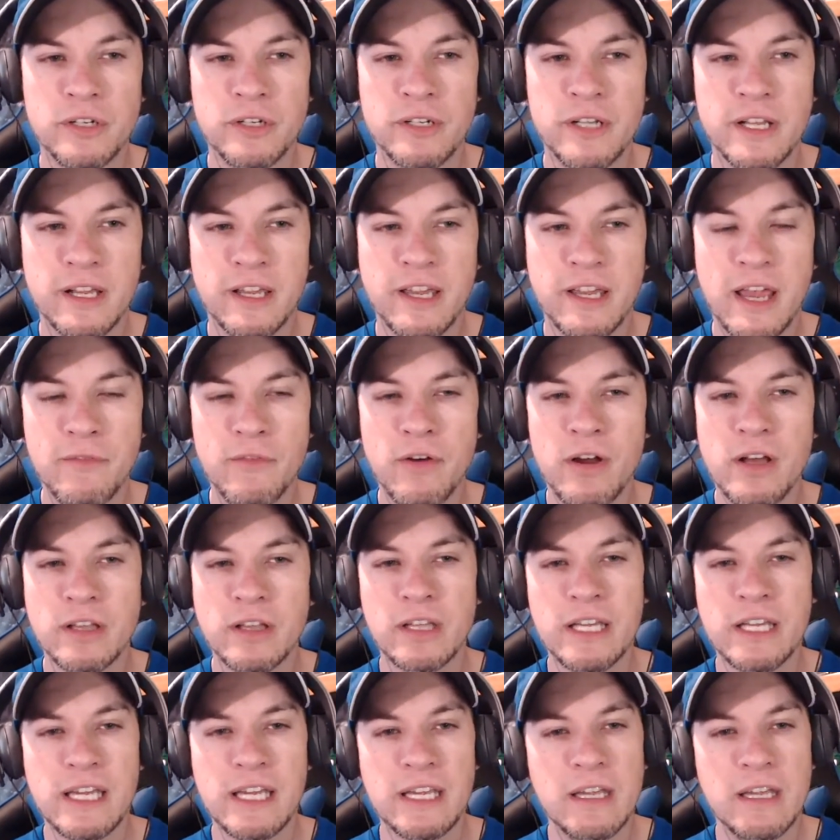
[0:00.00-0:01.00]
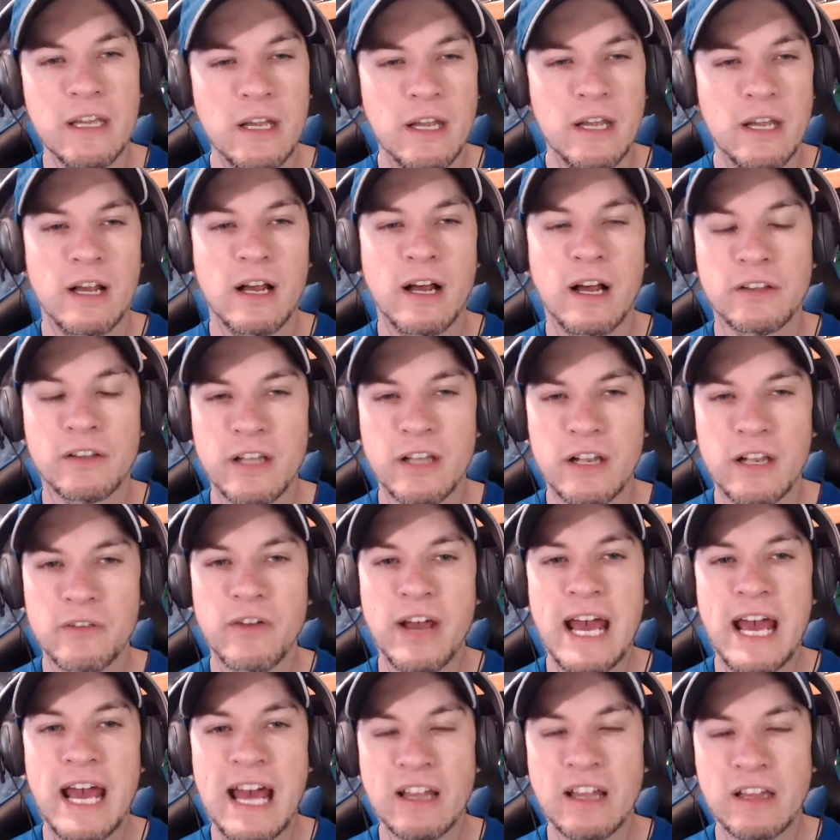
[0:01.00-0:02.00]
And then Keyvone Lee is kind of
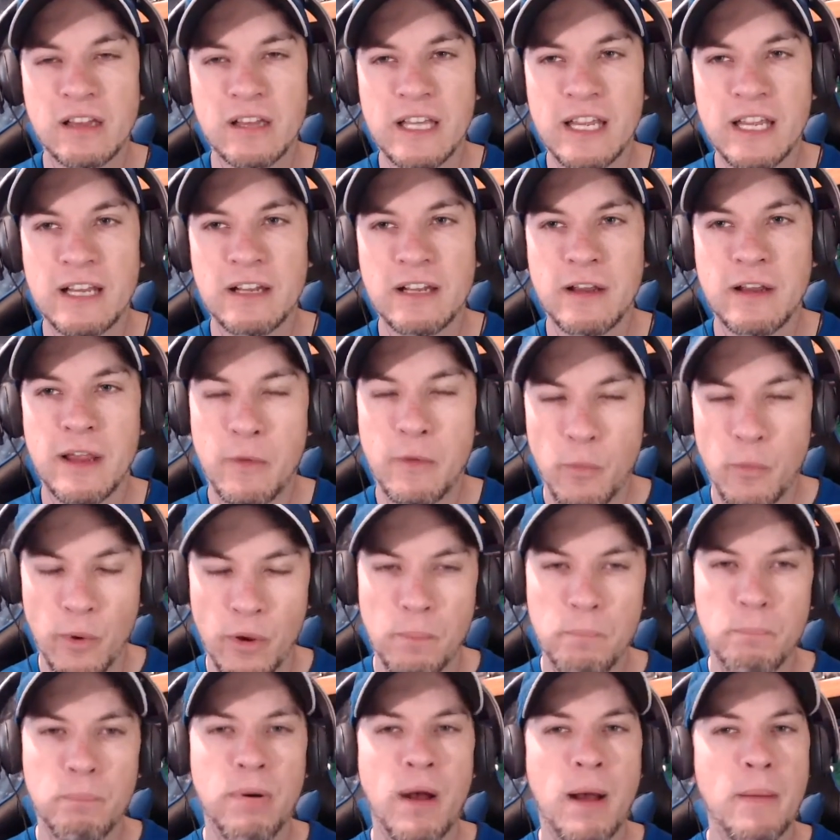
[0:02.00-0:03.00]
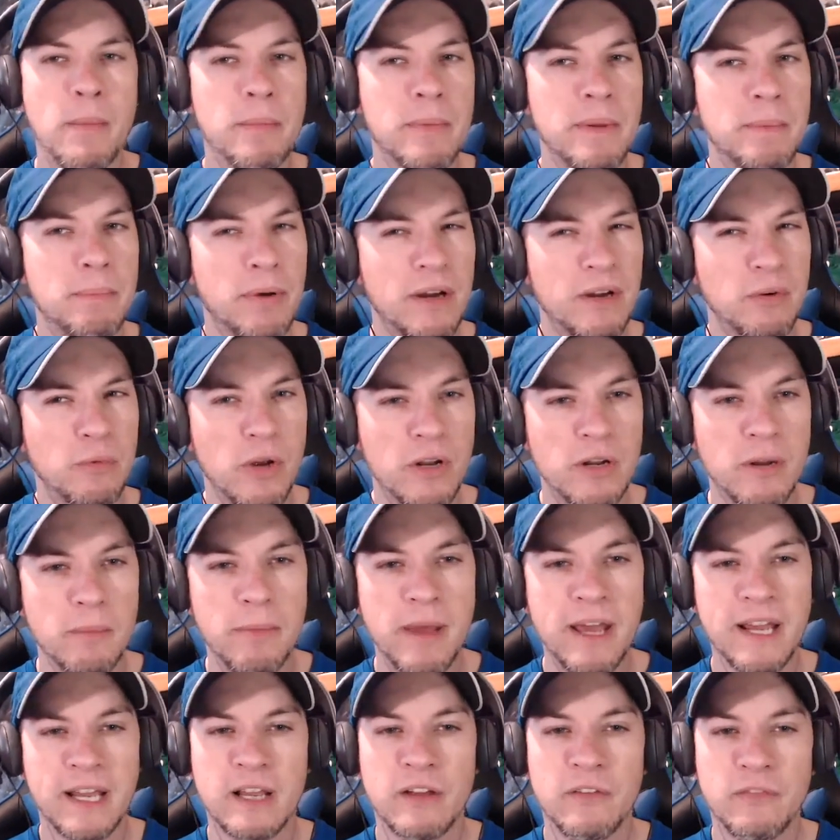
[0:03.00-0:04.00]
an athlete. He will probably play running
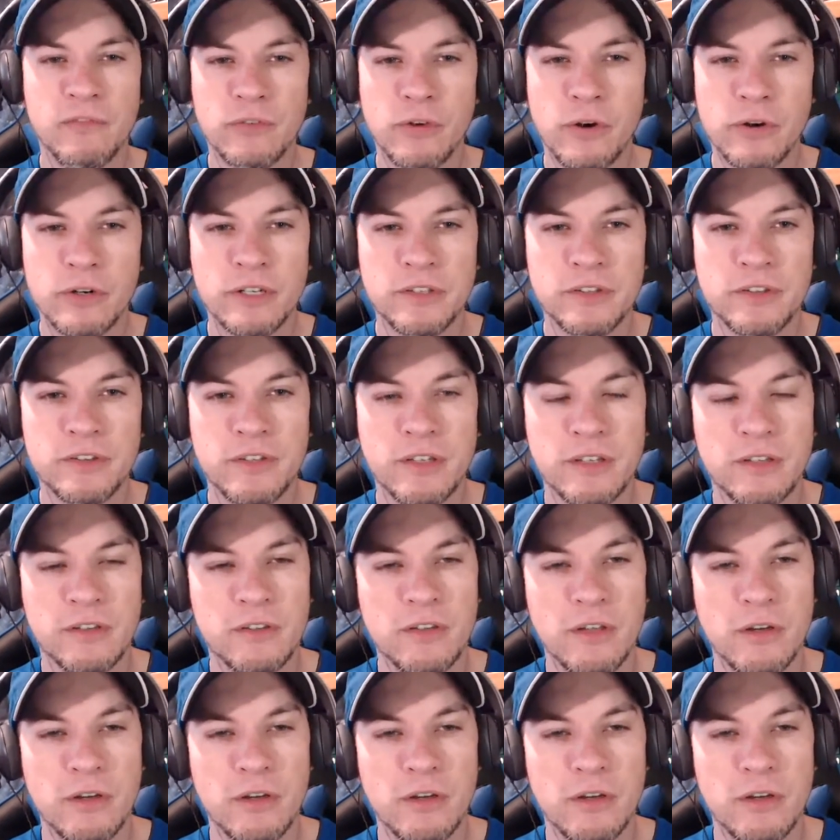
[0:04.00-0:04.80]
back at Florida, 6